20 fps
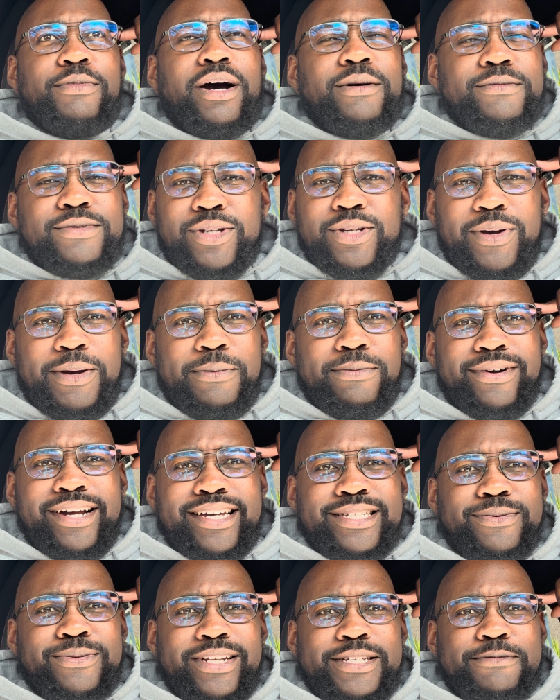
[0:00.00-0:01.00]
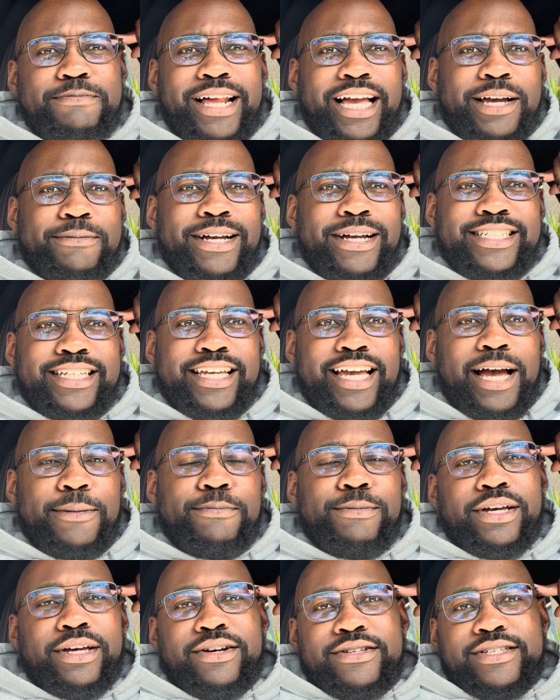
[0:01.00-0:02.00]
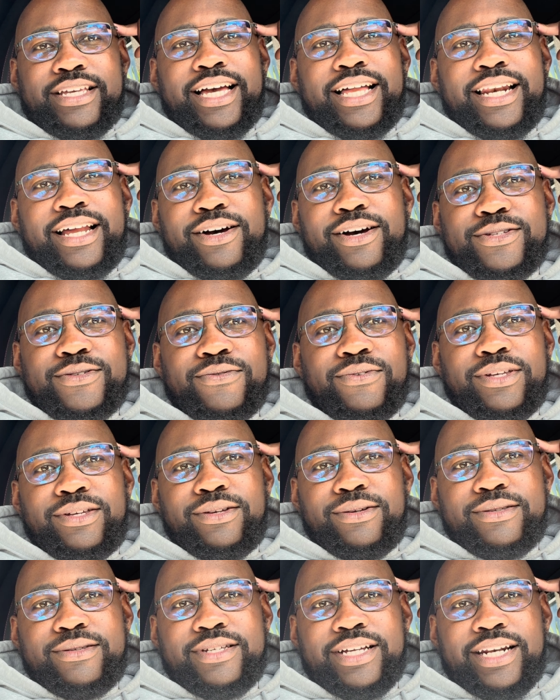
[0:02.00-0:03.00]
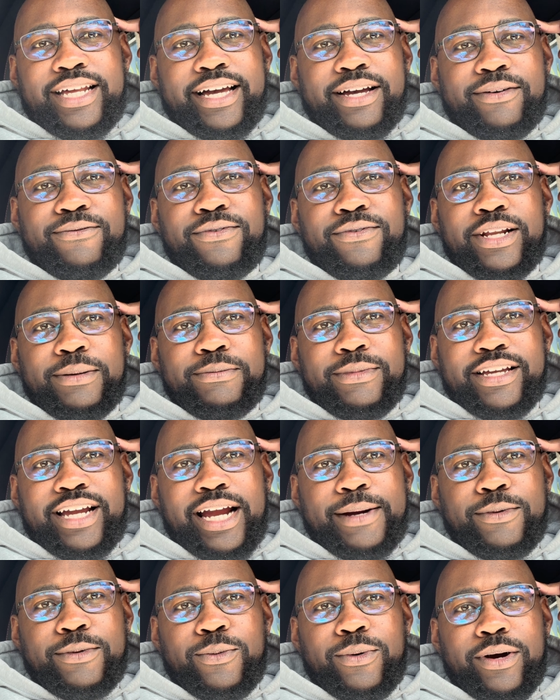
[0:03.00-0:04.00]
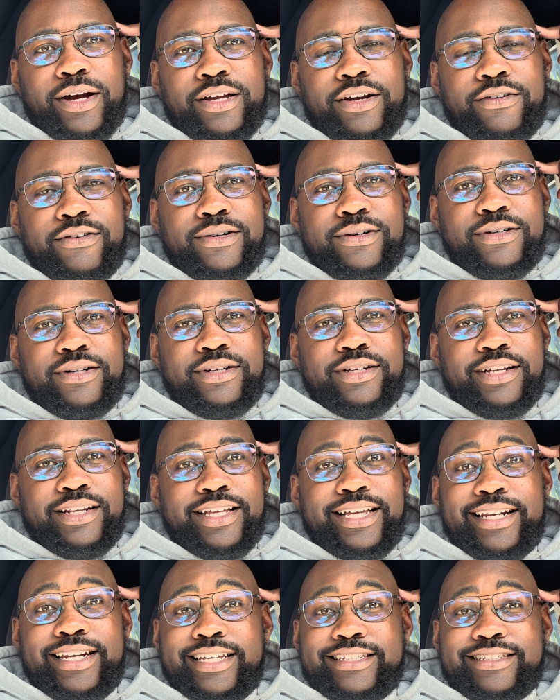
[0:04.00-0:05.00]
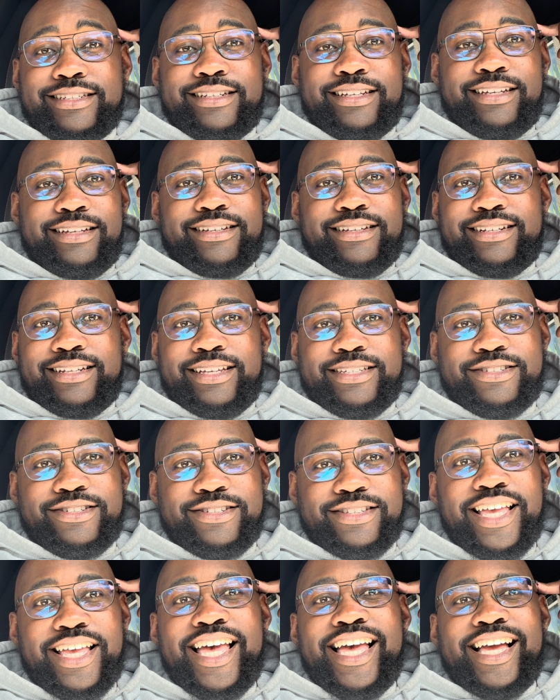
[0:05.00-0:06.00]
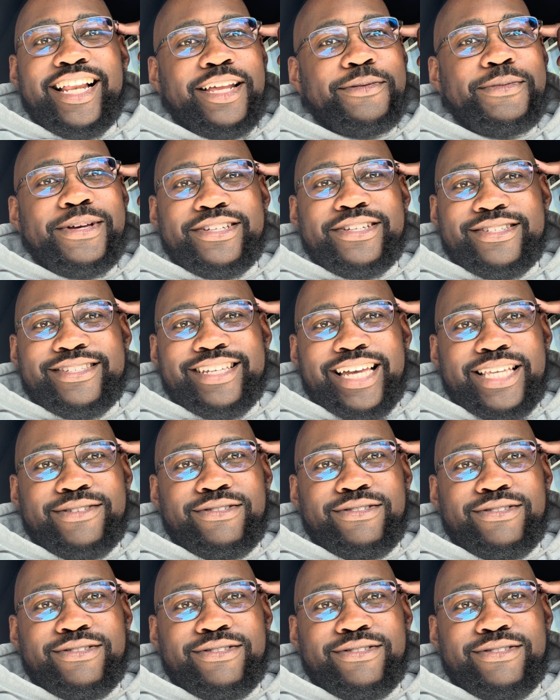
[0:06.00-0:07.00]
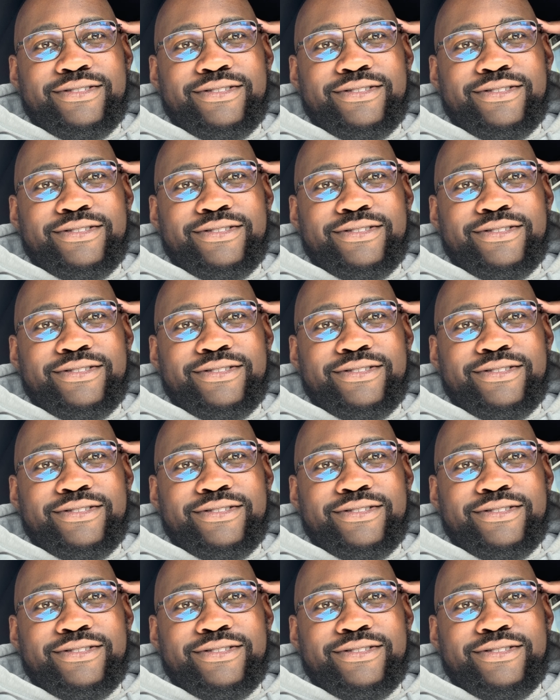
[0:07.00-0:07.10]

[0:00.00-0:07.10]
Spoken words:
but I'm so impressed with this Blackmagic app because it allows for you to like flip the camera while you're recording, allegedly. Let me just satisfy.